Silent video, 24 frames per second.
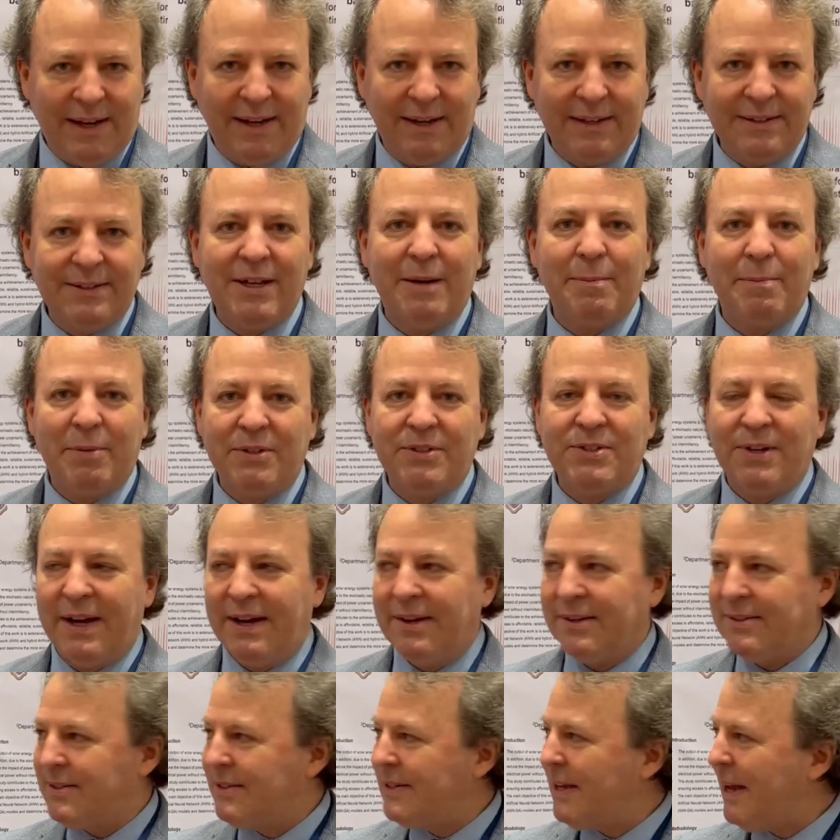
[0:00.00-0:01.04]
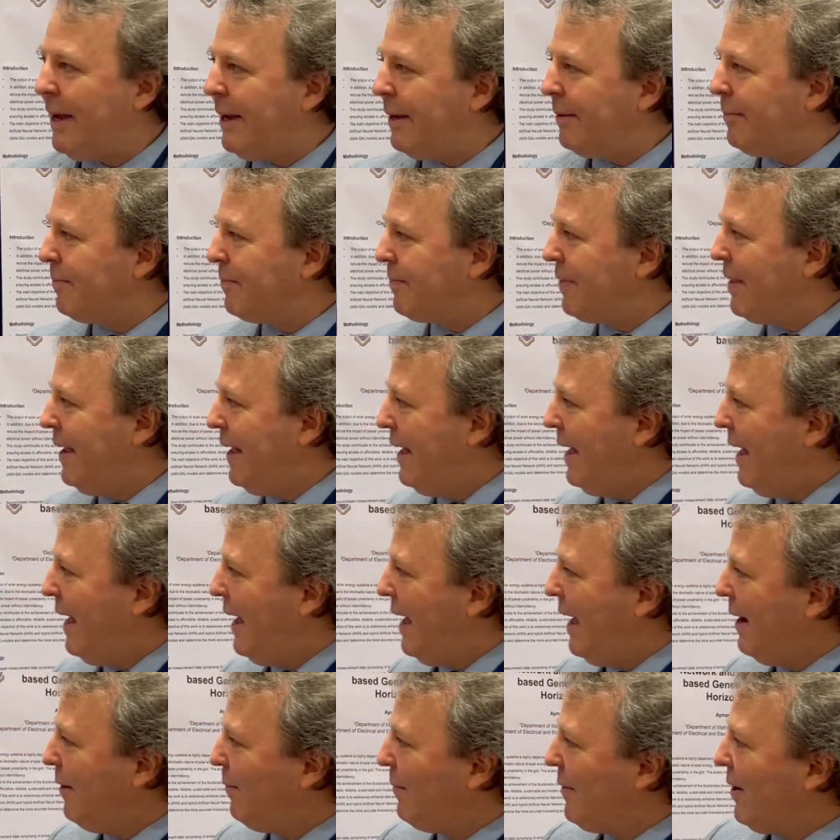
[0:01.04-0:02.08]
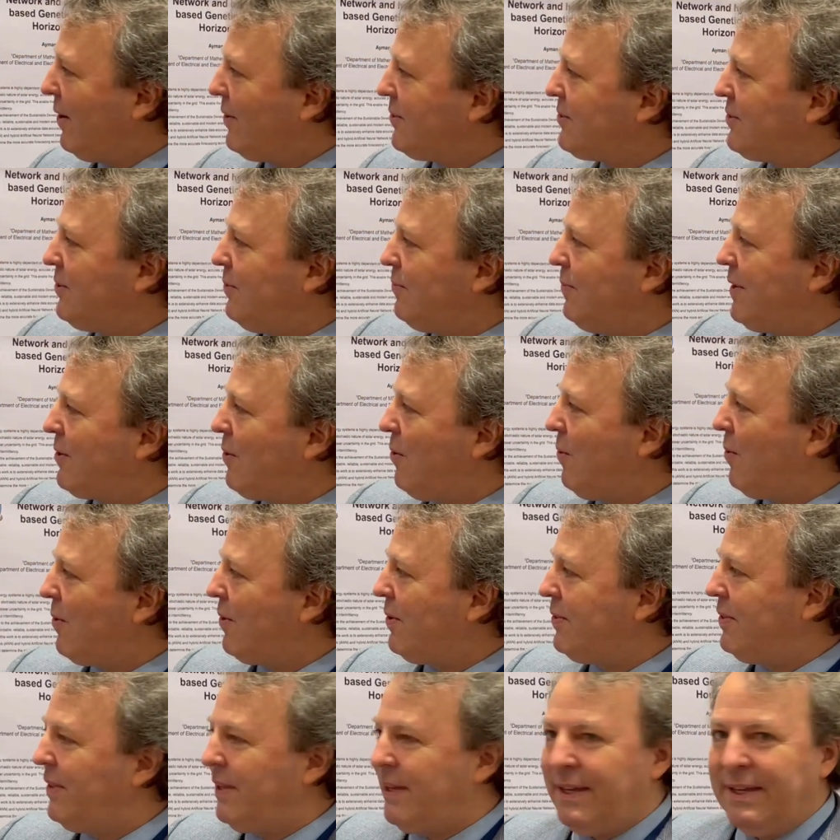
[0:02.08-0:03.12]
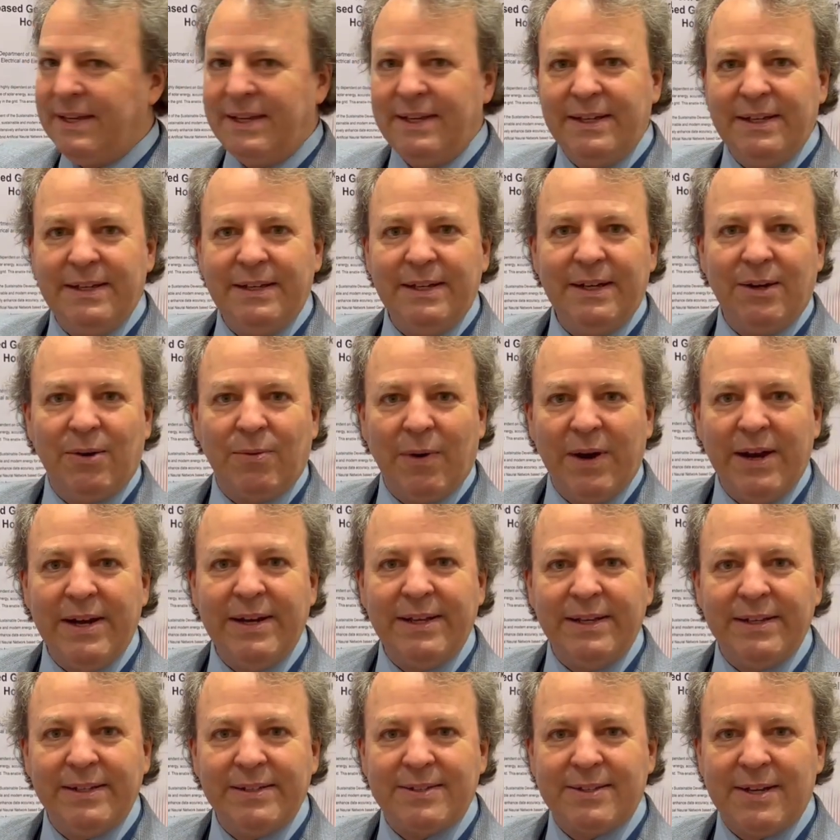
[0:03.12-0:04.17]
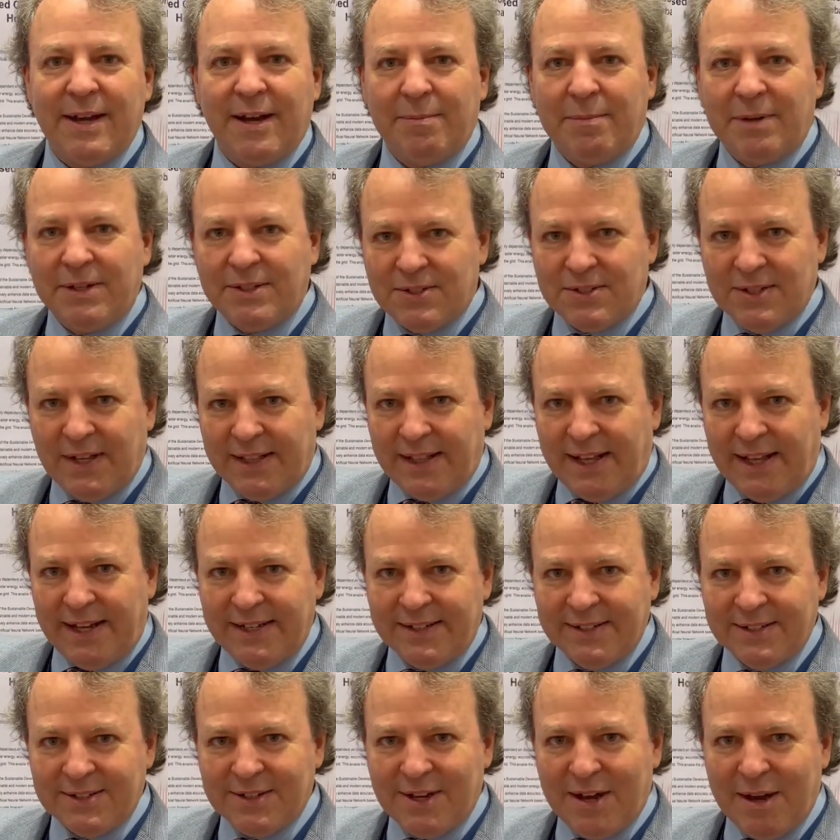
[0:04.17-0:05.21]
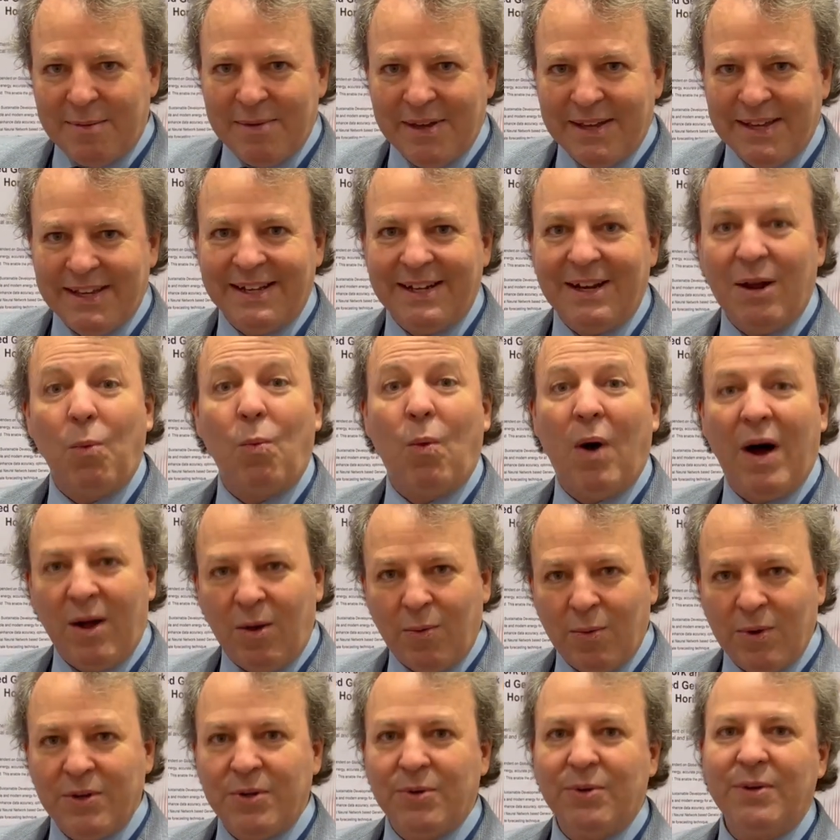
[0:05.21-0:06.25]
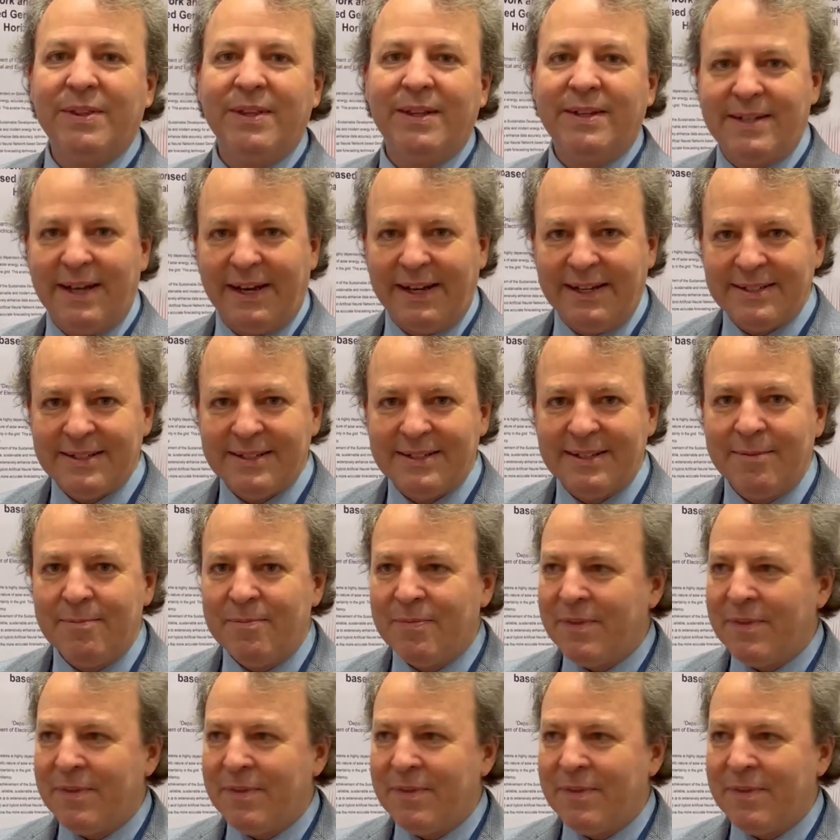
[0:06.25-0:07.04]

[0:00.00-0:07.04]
temperature outside. We also record the irradiance, how much sunlight is coming in while we're doing the test.